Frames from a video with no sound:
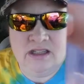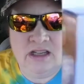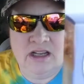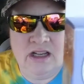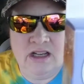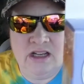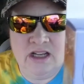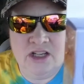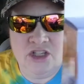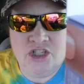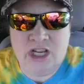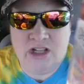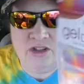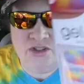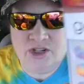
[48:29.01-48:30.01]
uh,
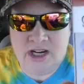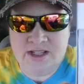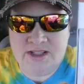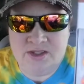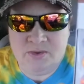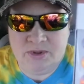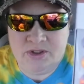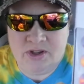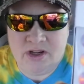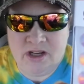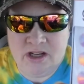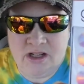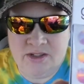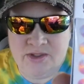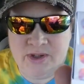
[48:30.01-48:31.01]
gel dress is what they're
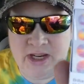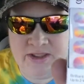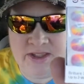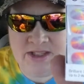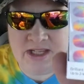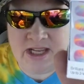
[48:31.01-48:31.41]
called. So I got the